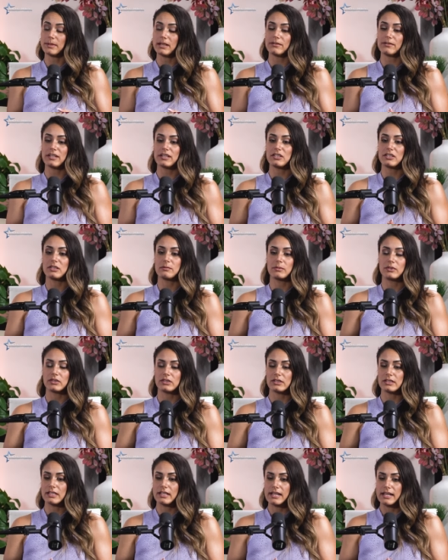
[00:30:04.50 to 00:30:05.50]
about
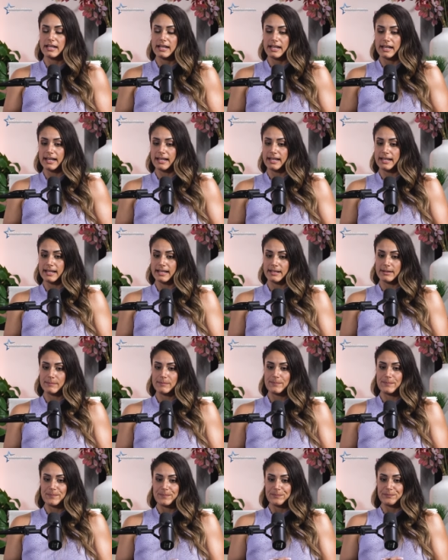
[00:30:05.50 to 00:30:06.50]
vegetables.
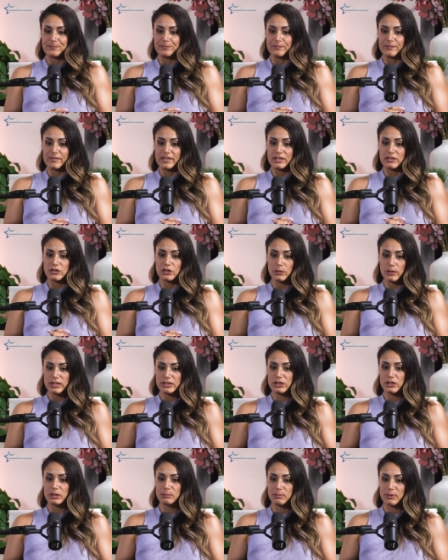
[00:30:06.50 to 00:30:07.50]
Um, so I
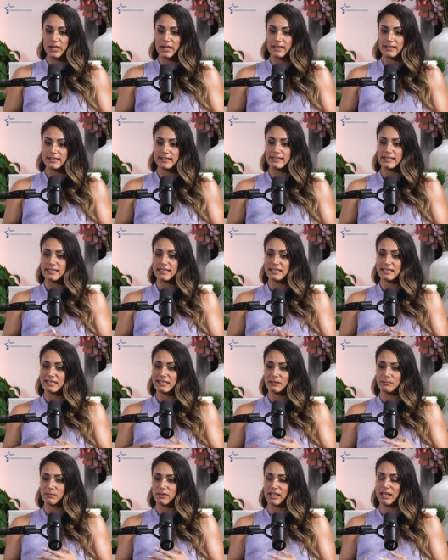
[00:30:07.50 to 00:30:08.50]
started practicing
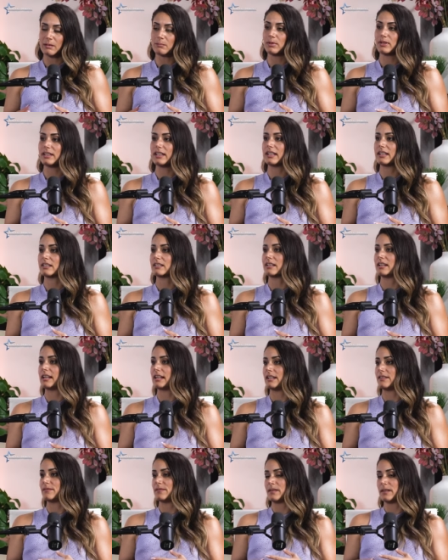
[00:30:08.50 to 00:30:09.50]
some of that plant
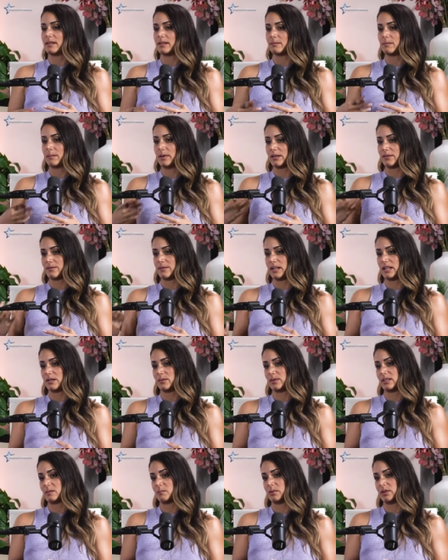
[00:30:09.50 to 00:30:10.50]
life, and my
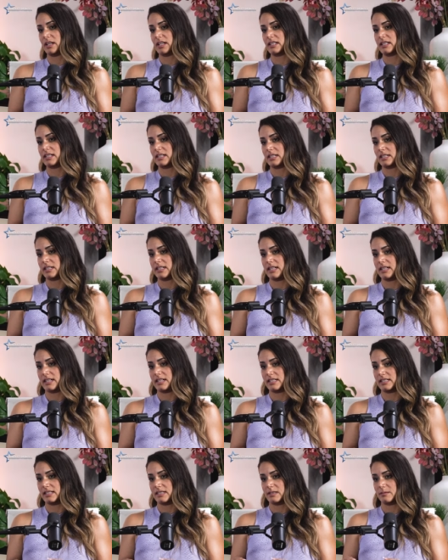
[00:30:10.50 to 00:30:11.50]
friend was blending
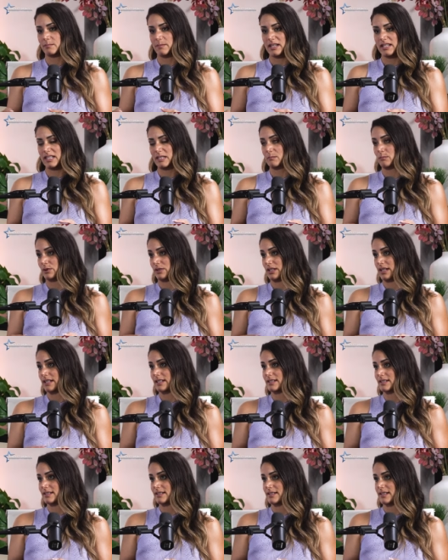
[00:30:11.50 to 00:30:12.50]
his making
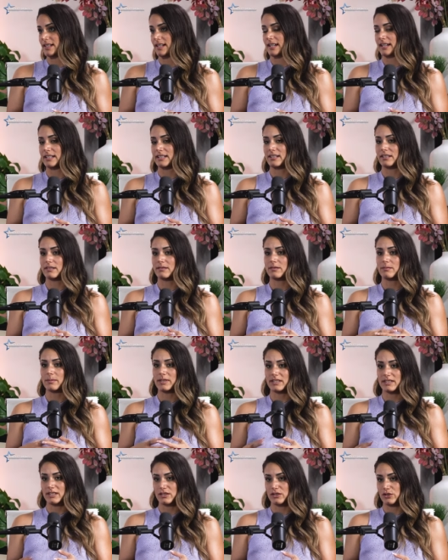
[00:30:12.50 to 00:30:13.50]
blends, and
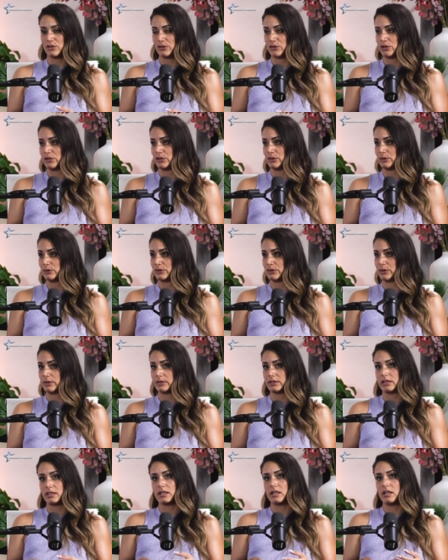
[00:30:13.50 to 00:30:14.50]
my sister too. So I
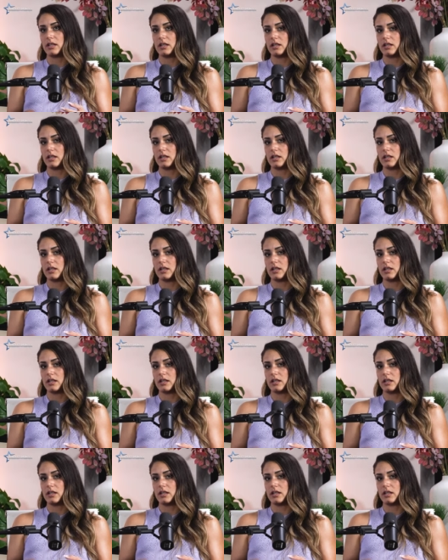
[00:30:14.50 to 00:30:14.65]
was like,